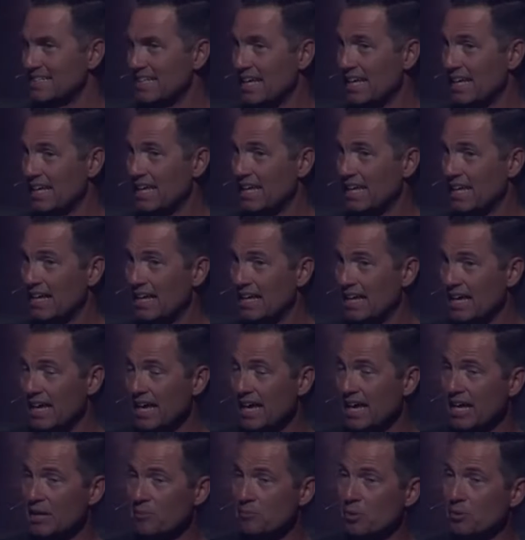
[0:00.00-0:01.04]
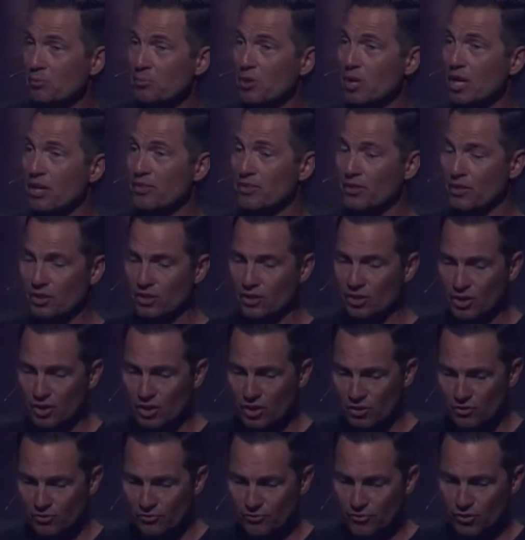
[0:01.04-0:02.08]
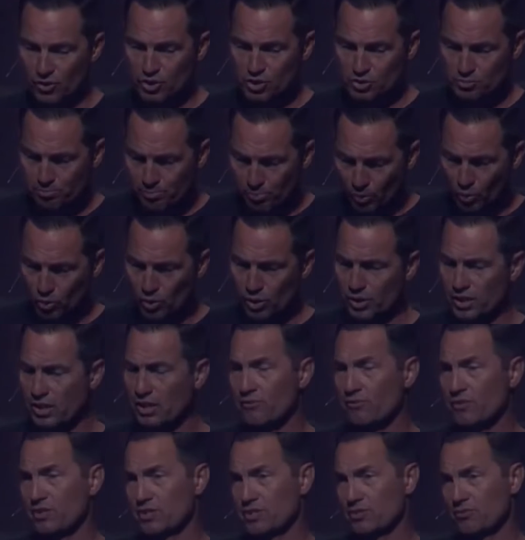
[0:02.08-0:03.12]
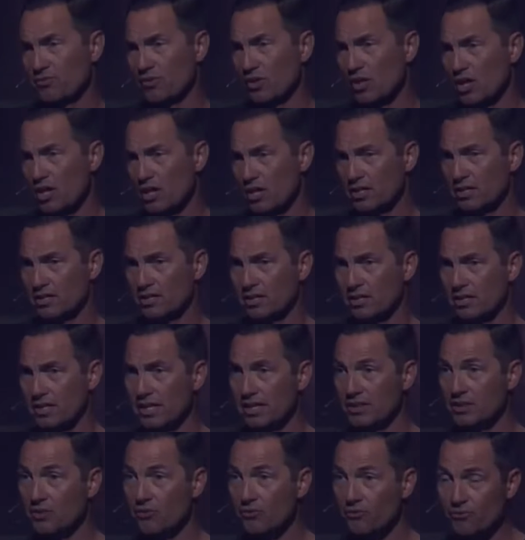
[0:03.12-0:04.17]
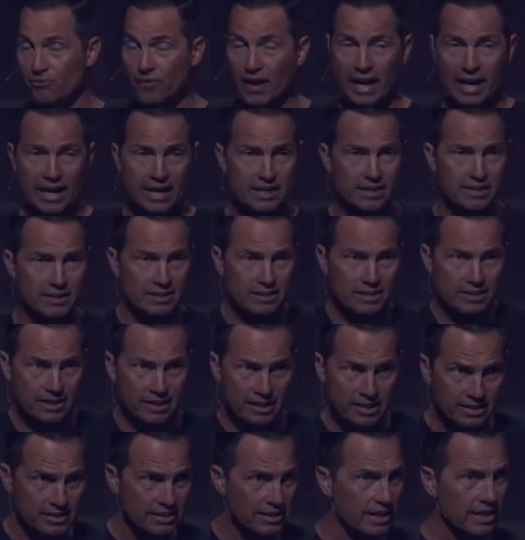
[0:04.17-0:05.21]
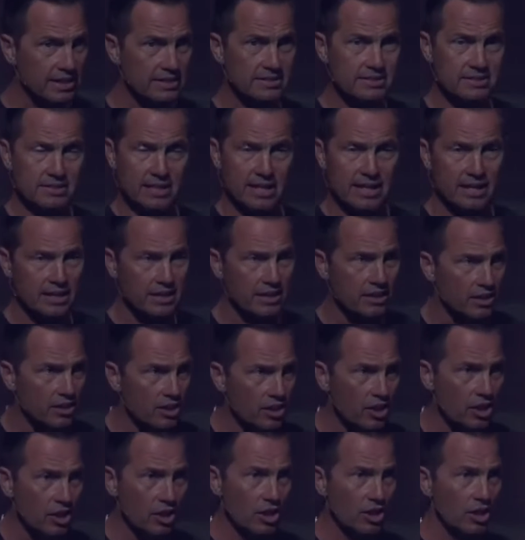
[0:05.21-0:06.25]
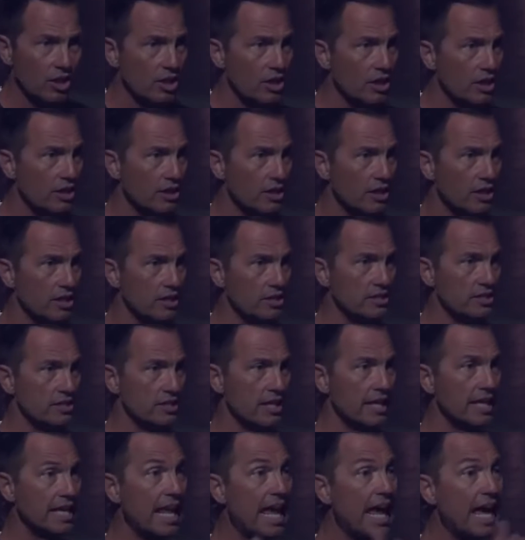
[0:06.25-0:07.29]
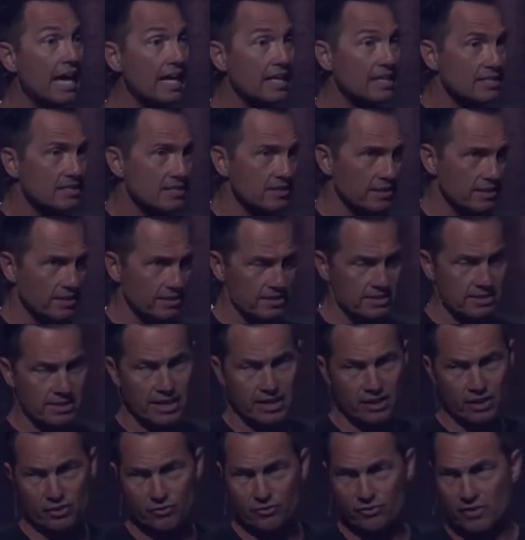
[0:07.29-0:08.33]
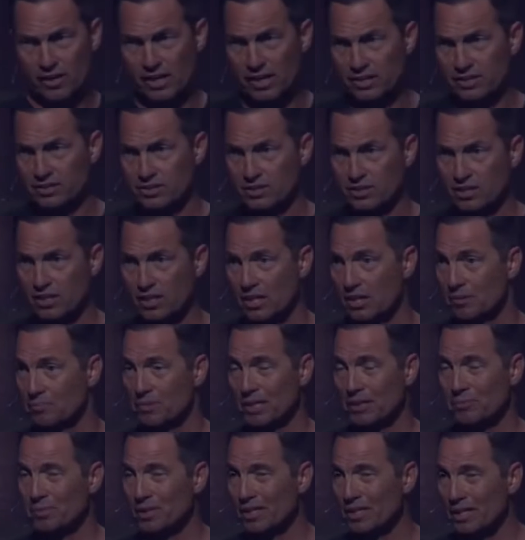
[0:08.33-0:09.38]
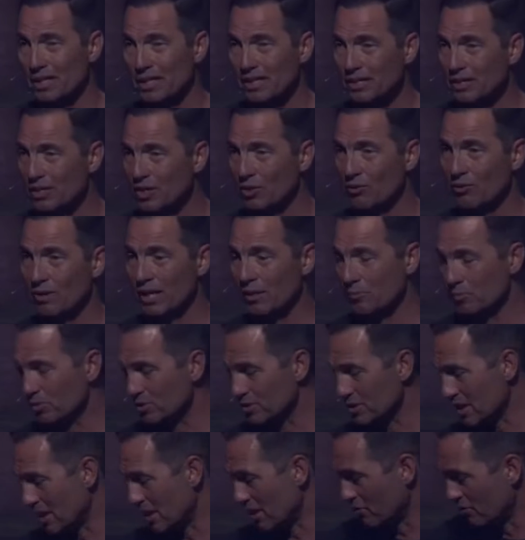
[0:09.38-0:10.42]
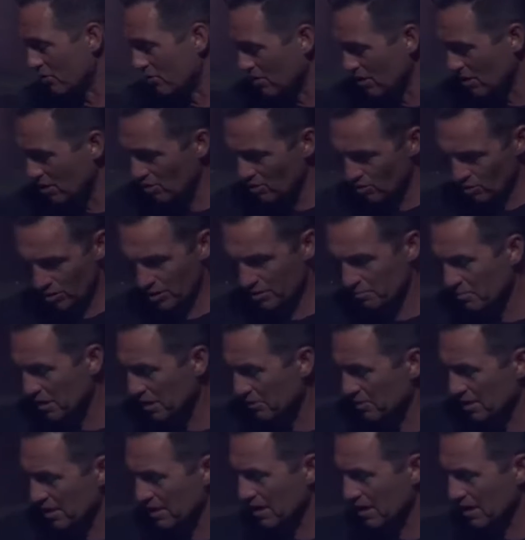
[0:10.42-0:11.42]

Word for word: that Abel brought the firstborn of his flock and the fat, and, and that's like a, a, a an excellent sacrifice. Maybe, you know, Abel's like, or maybe